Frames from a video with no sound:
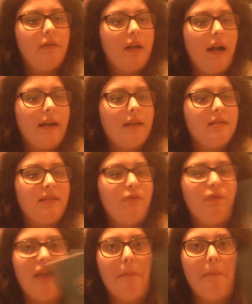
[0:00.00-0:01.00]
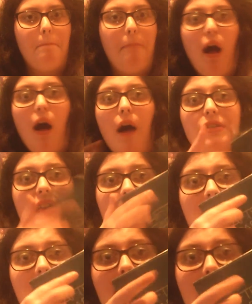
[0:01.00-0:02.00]
like I said, for like
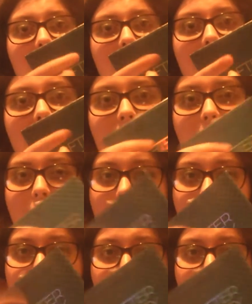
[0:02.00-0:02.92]
parties, because it's in the